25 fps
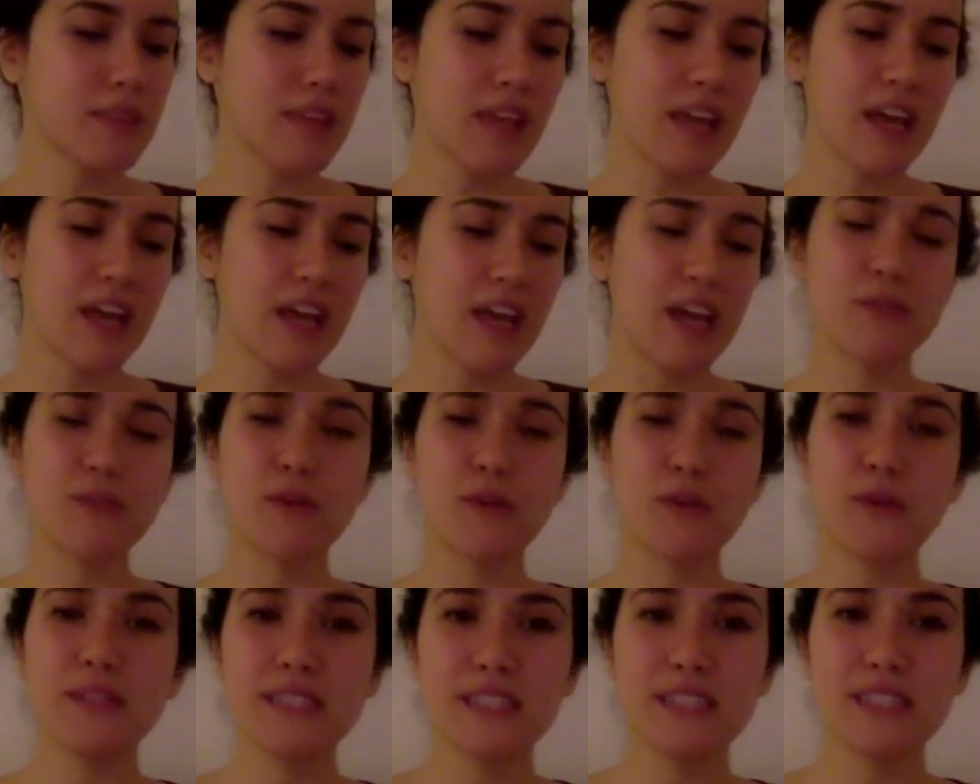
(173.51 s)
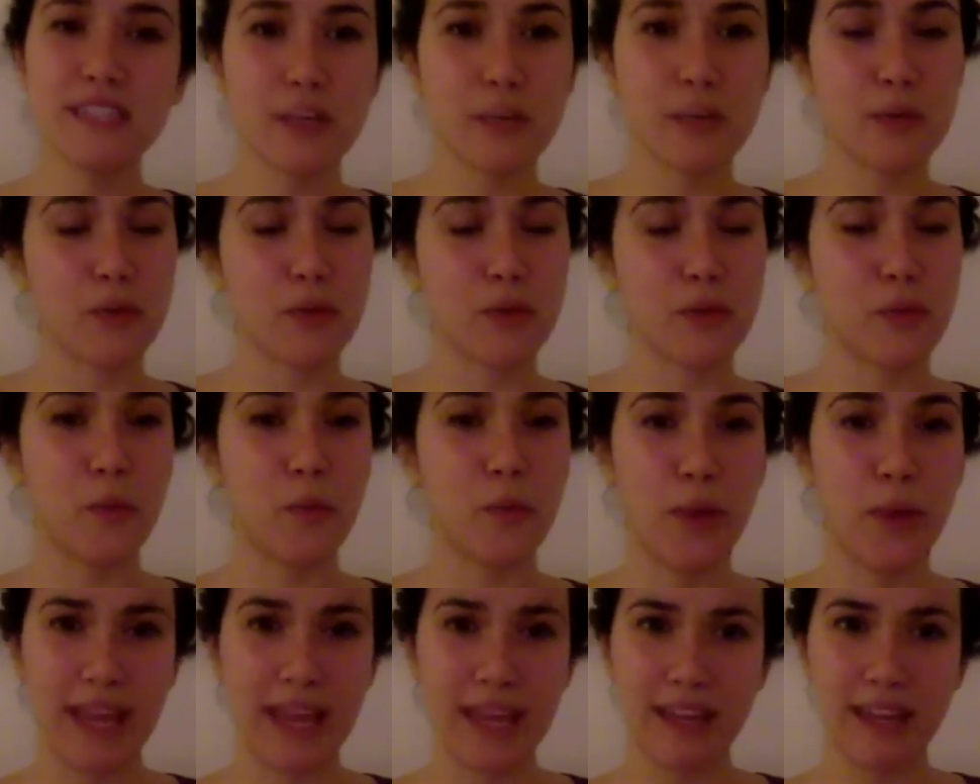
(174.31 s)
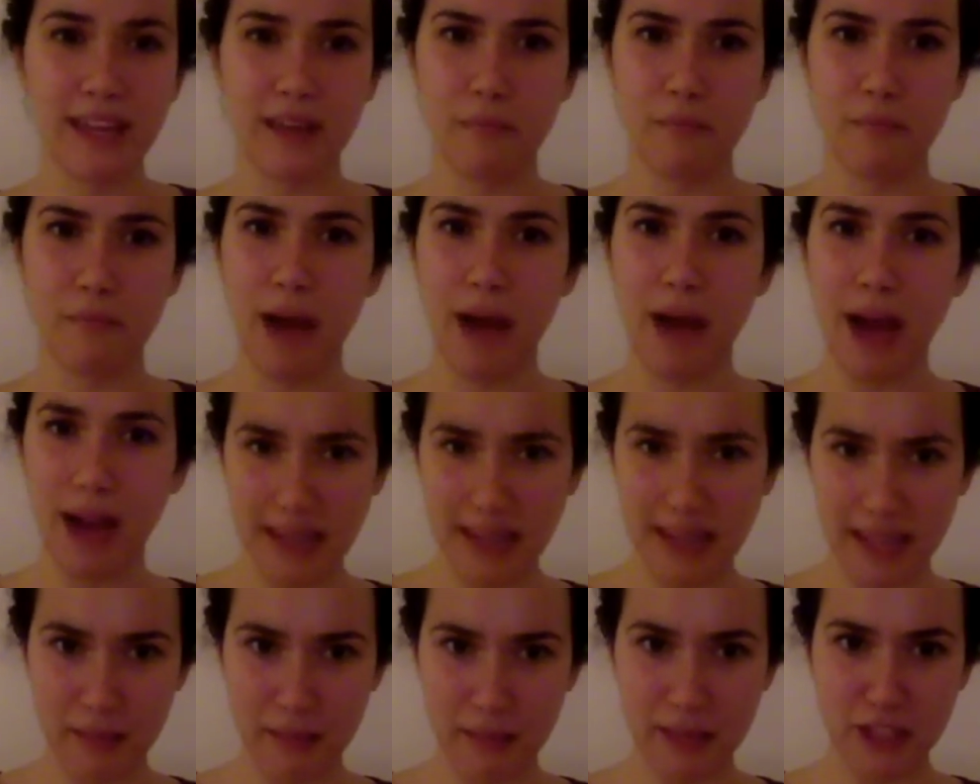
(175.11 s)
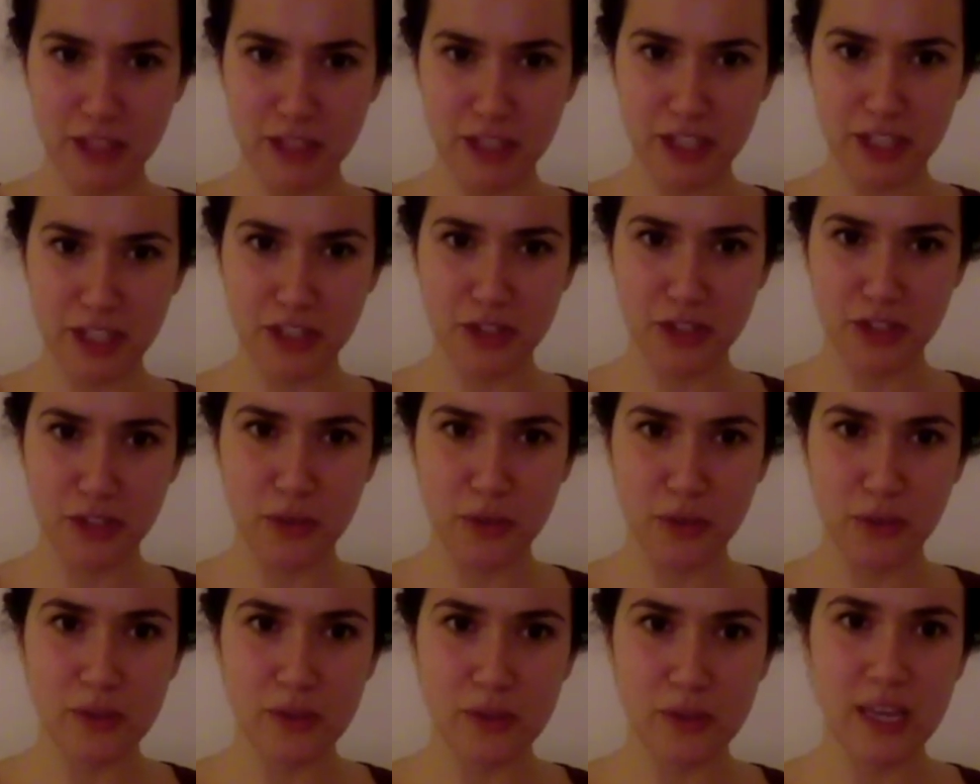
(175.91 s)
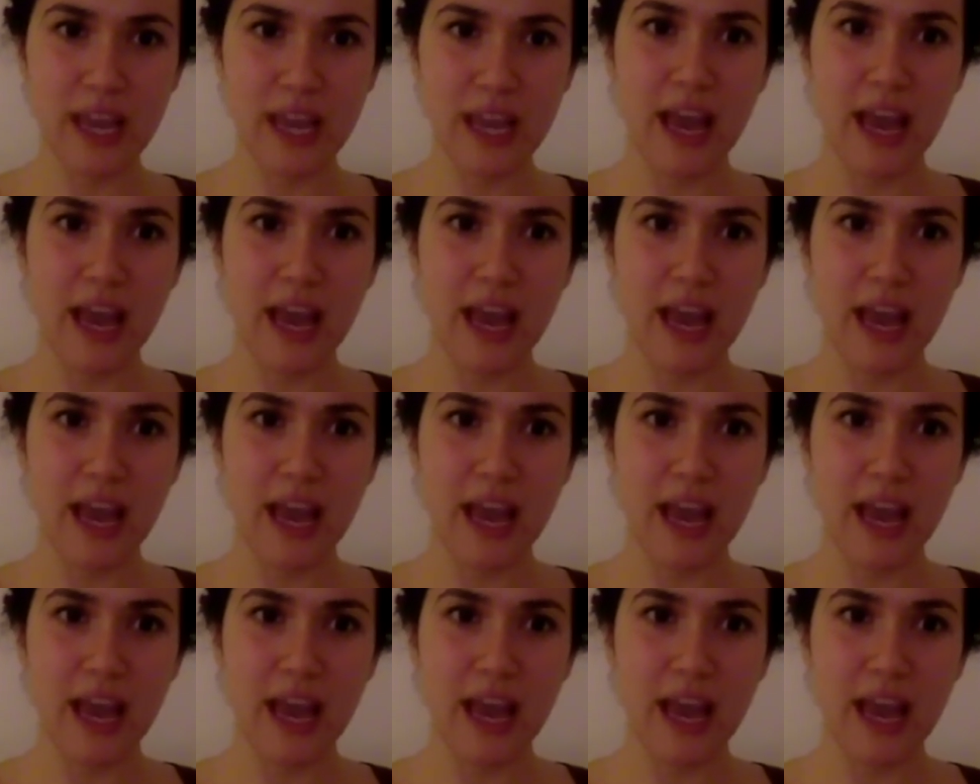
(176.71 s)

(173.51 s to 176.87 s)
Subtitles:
I was always dealing with weight and body image issues,